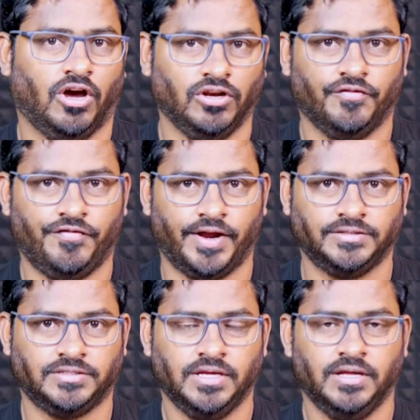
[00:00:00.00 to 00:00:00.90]
all your
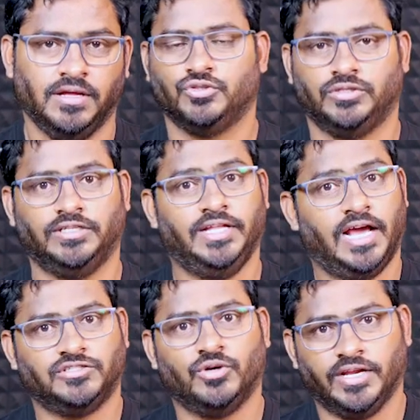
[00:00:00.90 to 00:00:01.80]
friends so that they
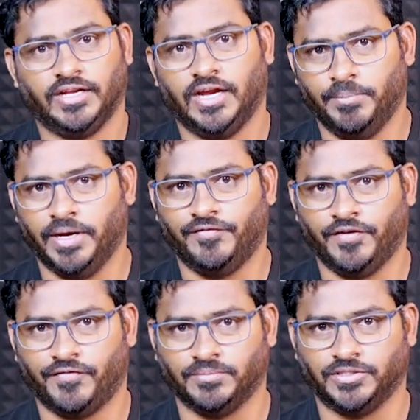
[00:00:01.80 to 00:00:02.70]
also can get
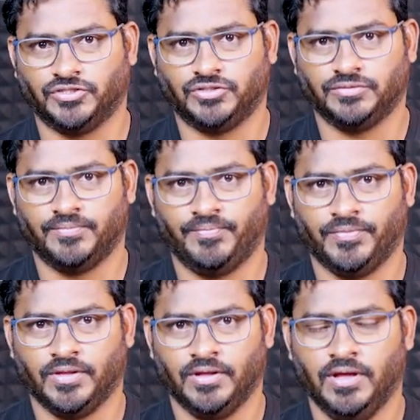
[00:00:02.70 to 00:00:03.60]
benefit from this.
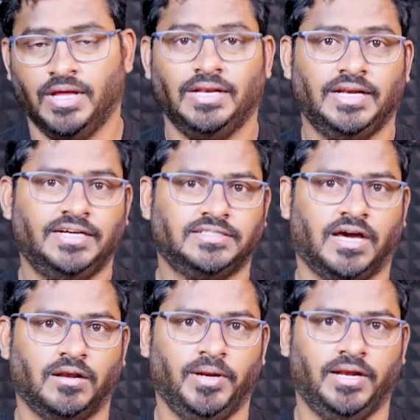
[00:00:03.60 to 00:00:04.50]
Let us
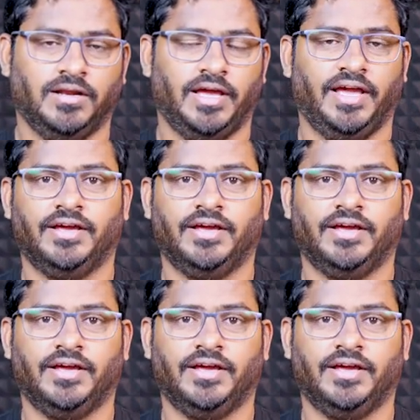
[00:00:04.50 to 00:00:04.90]
all build a